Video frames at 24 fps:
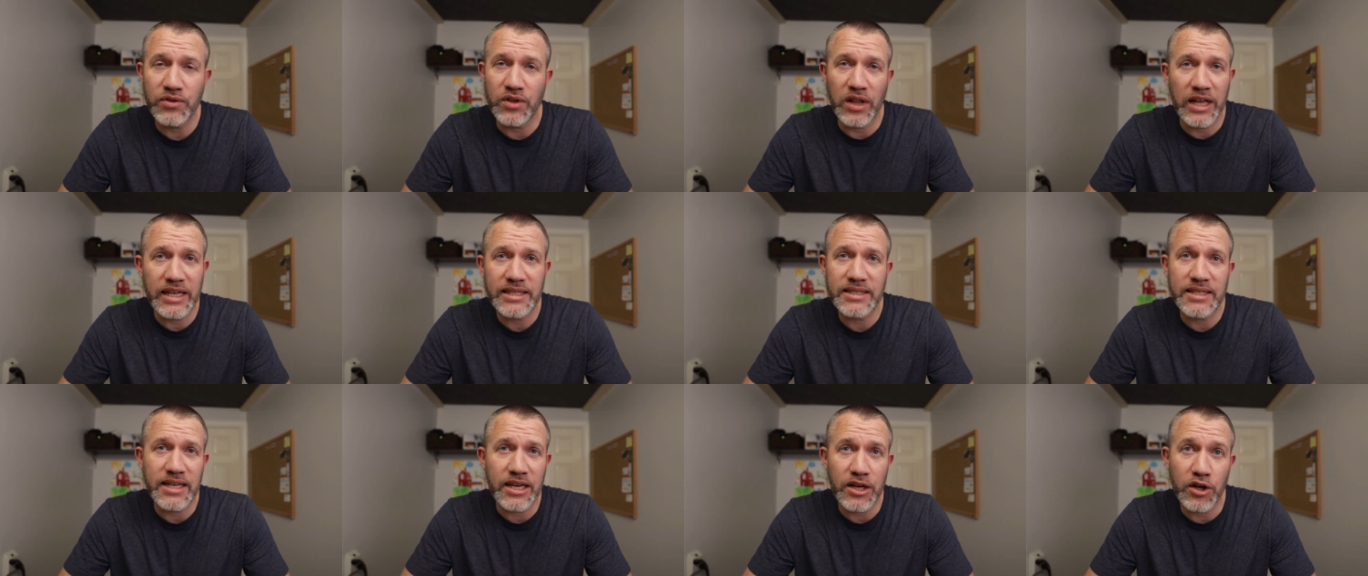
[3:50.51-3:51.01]

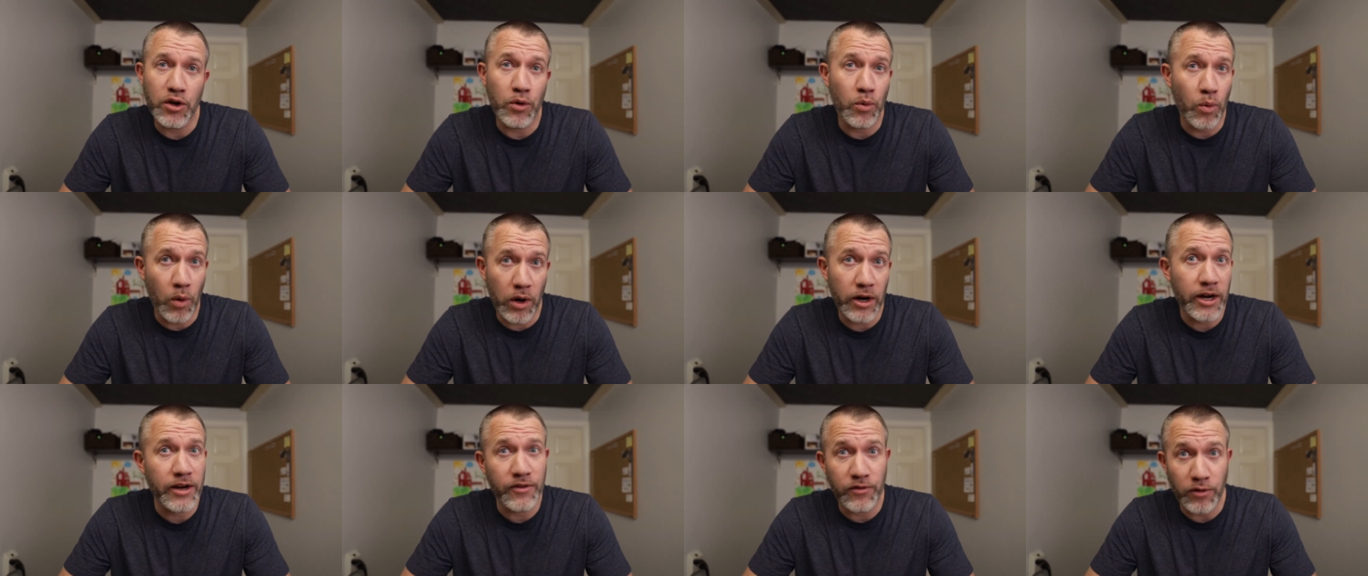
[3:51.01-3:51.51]
Let's say you're
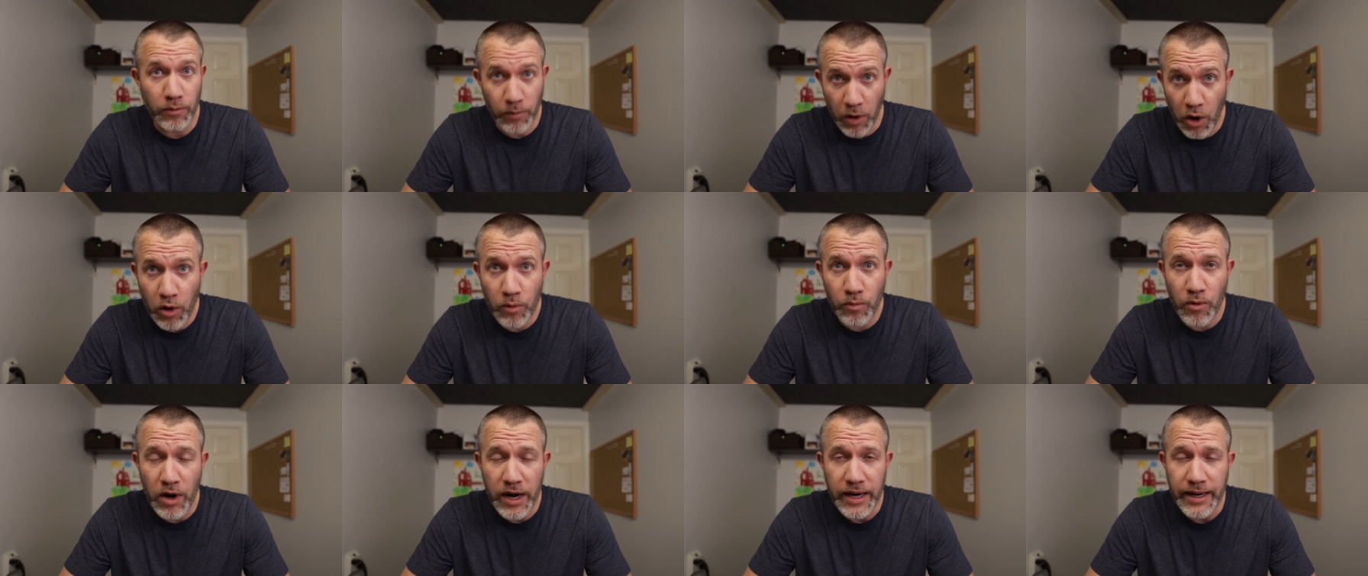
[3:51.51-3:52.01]
working from
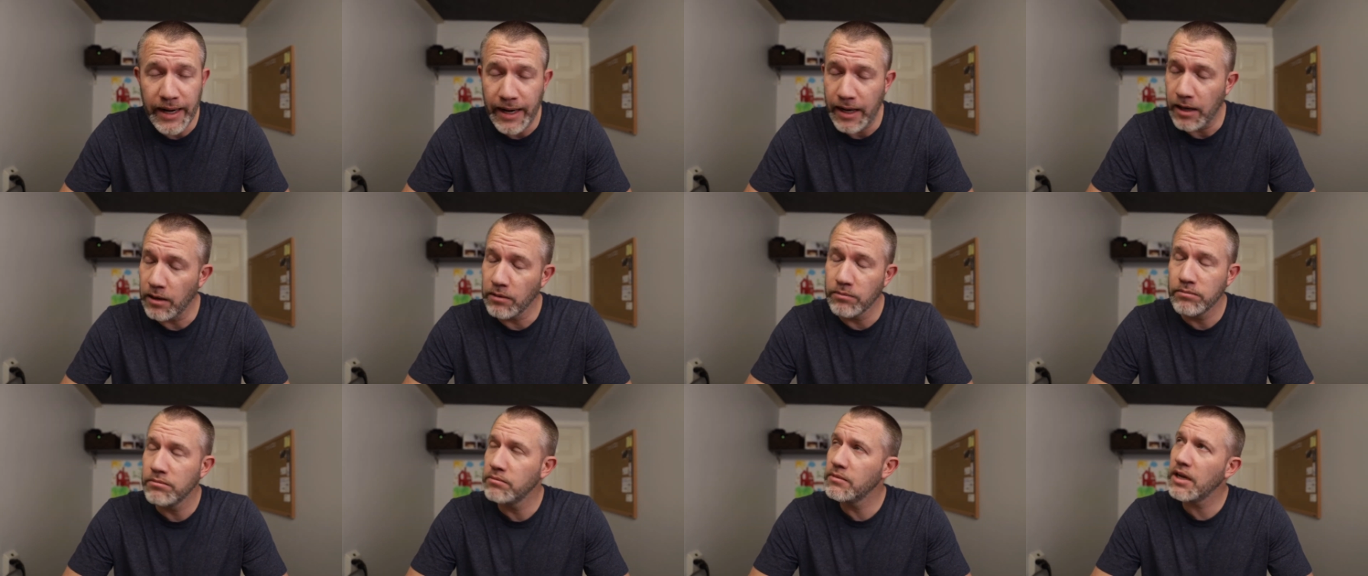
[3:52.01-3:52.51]
home right
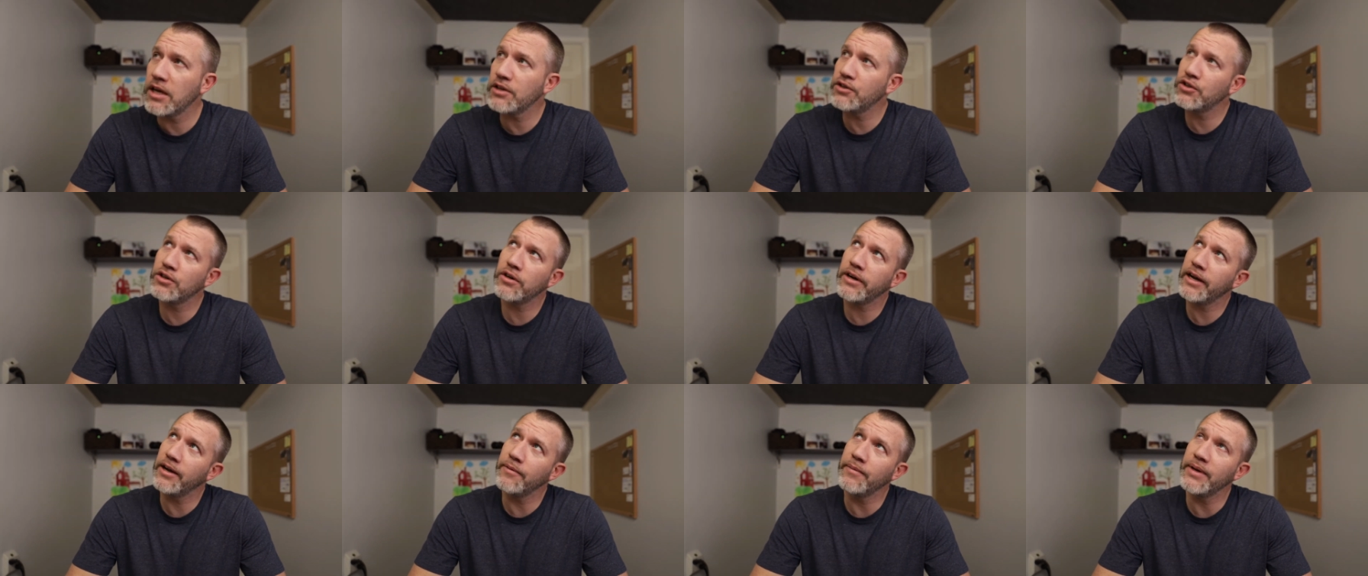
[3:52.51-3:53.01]
now. Not
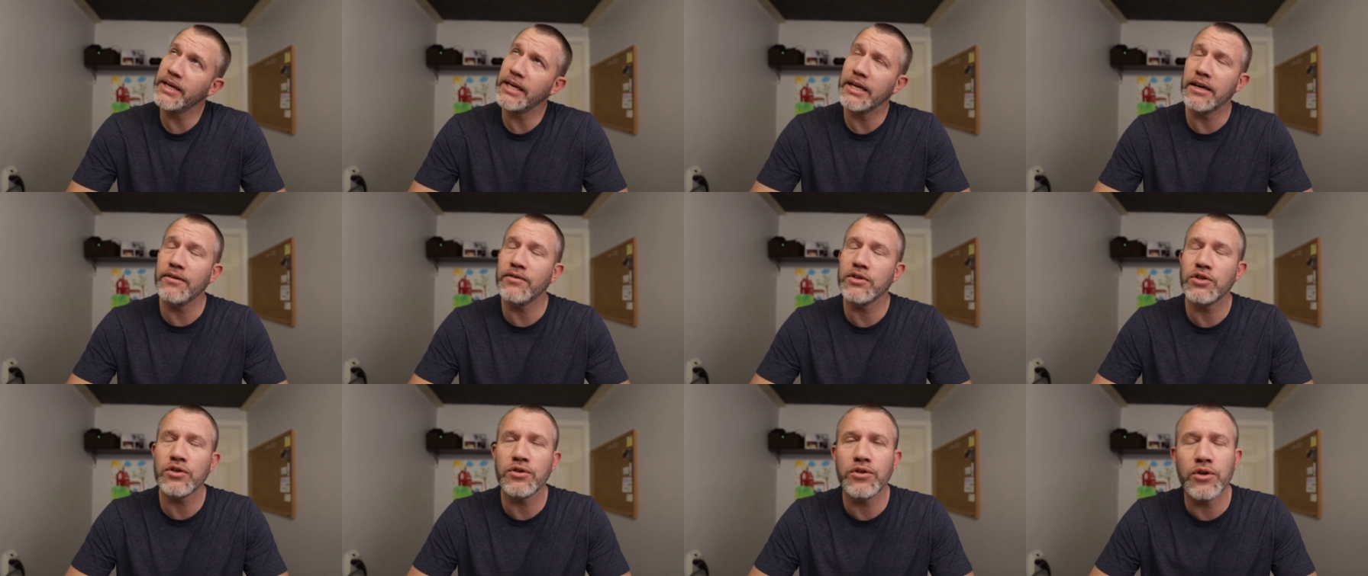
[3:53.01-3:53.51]
sure how many
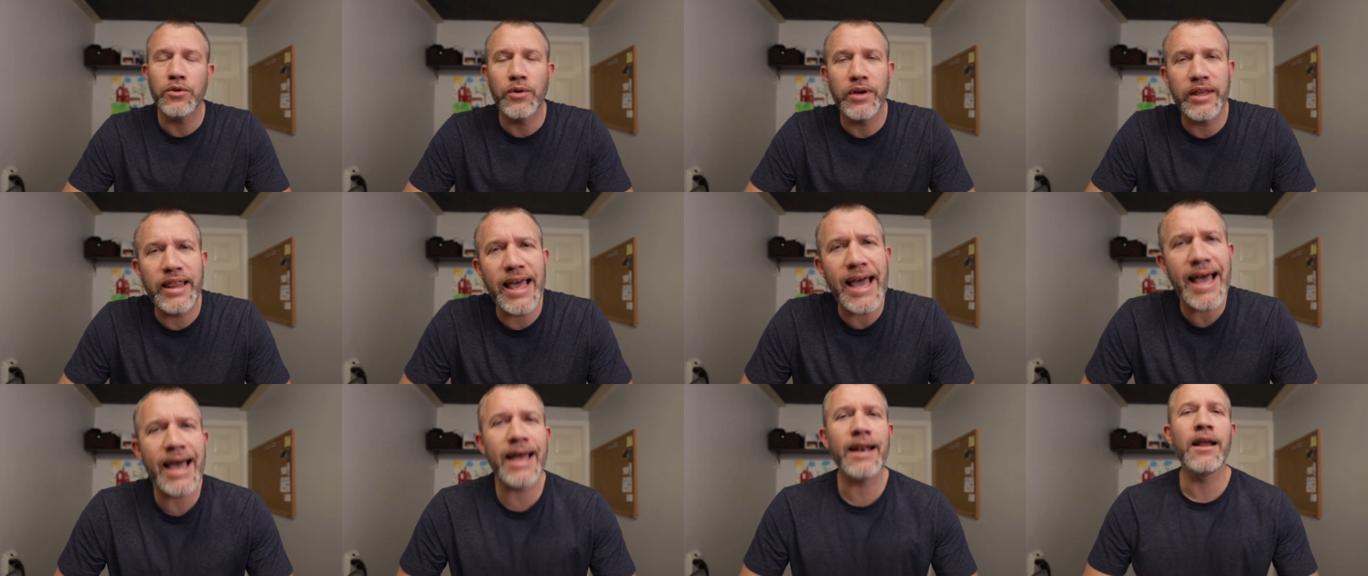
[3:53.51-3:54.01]
of us are doing
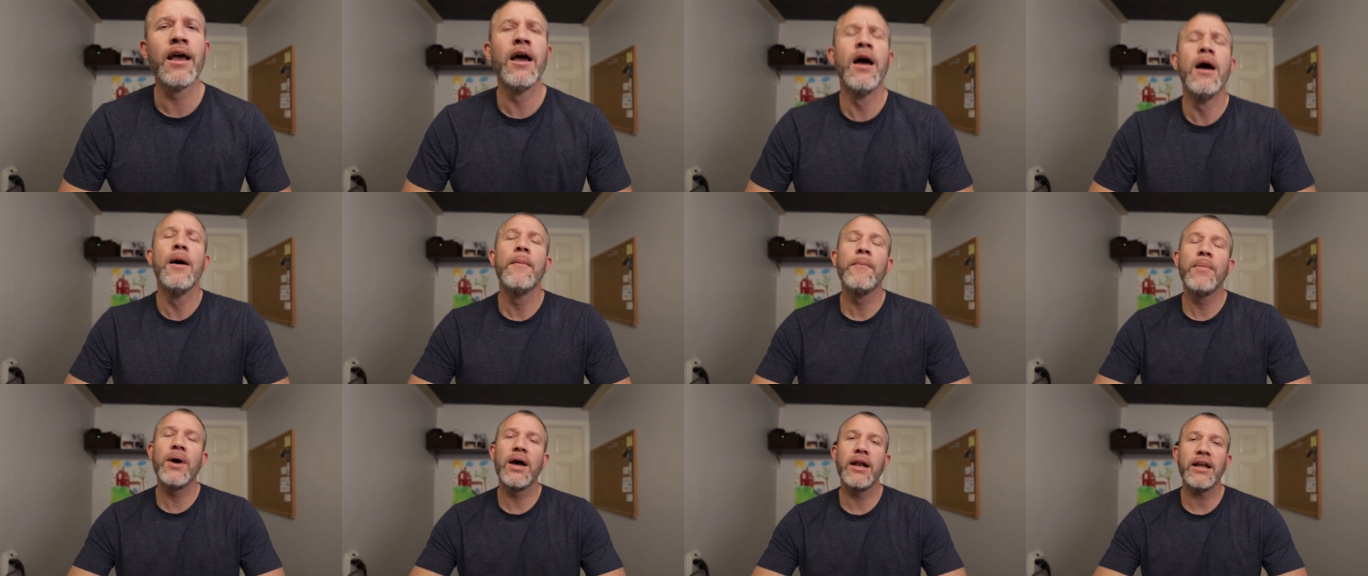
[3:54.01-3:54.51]
that,
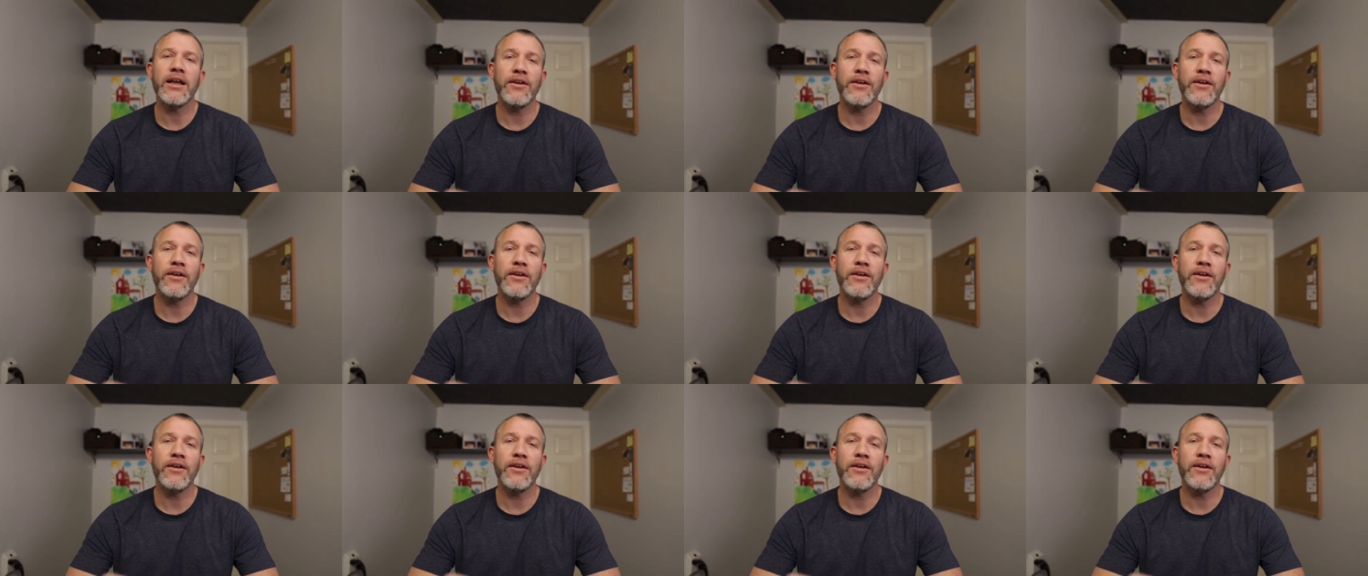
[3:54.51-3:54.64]
but